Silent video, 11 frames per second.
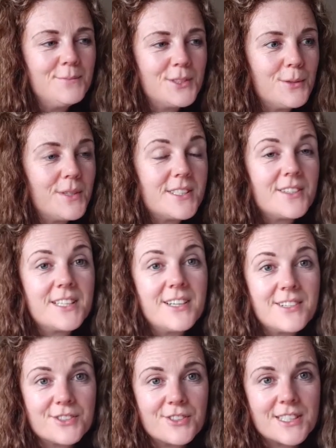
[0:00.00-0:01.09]
somebody says,
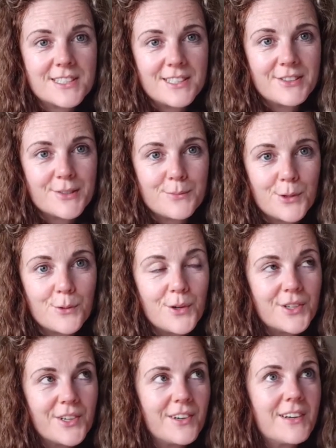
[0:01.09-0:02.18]
here, drink some more
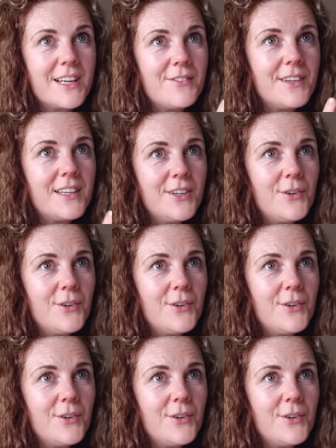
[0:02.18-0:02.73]
water, or even